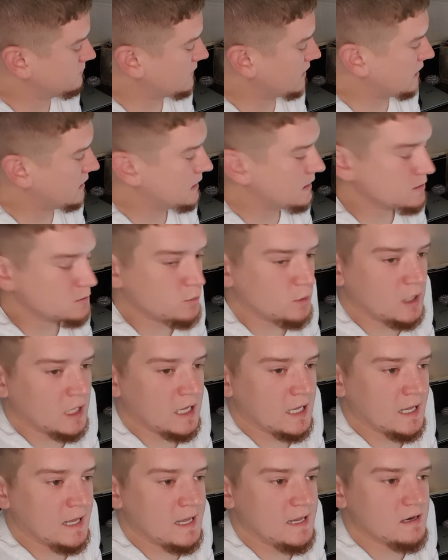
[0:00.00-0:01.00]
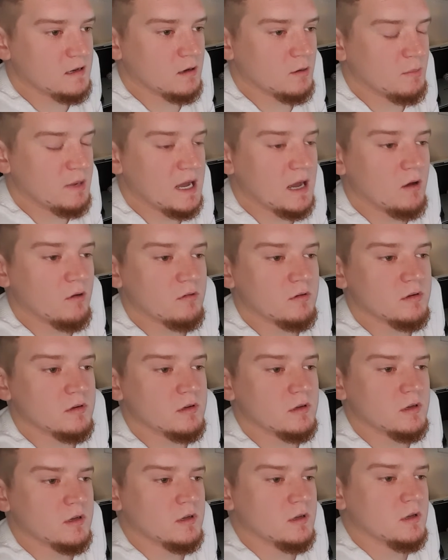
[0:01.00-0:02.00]
So that's what I hate about
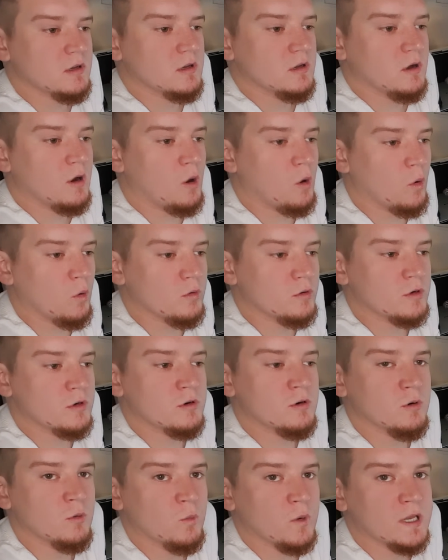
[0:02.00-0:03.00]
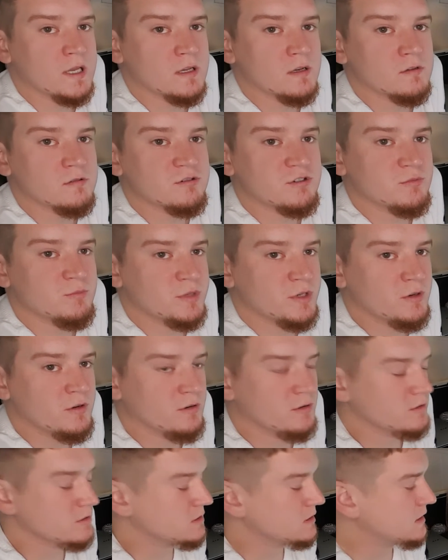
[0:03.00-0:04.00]
older Windows
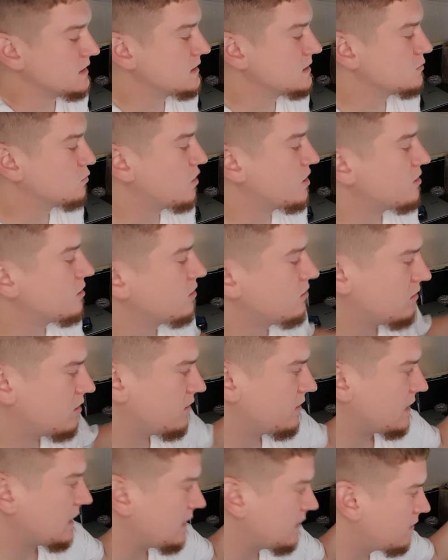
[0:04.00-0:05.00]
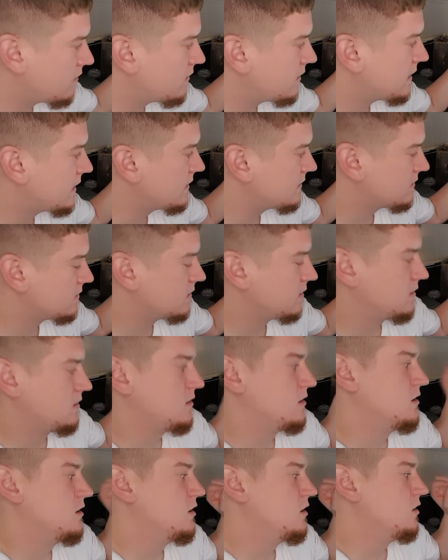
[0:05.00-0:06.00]
computers, is whether you're on the internet
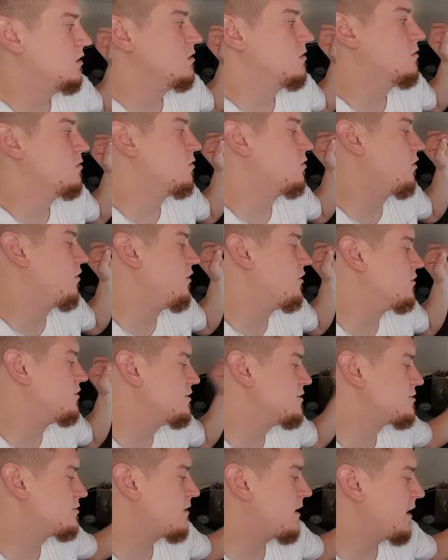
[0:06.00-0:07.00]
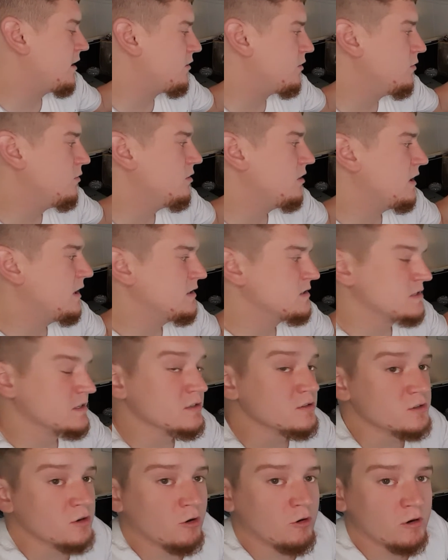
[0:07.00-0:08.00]
or you're just trying to do things
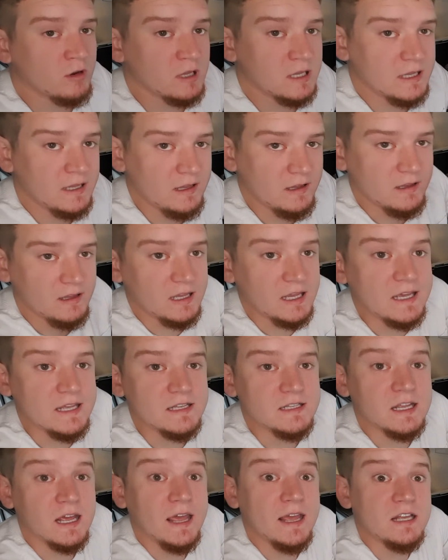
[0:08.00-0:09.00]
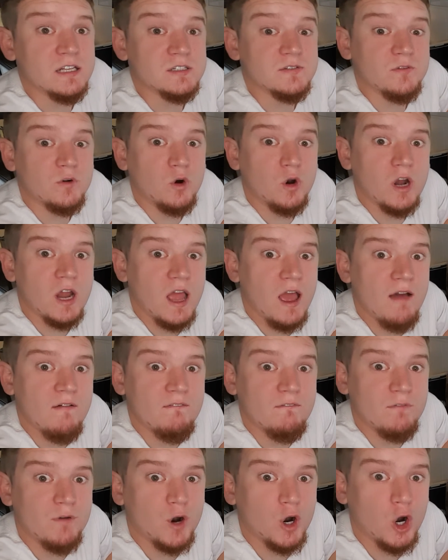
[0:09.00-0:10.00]
internally, it takes
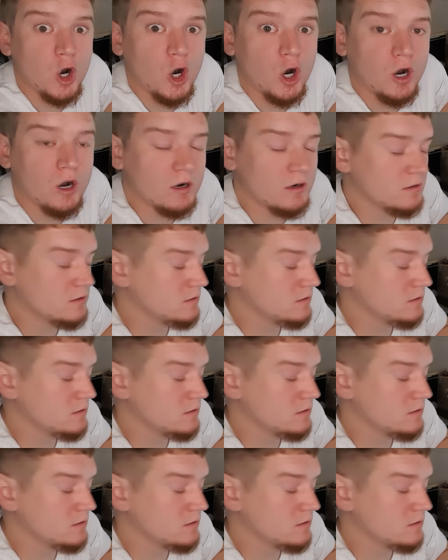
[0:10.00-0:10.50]
forever.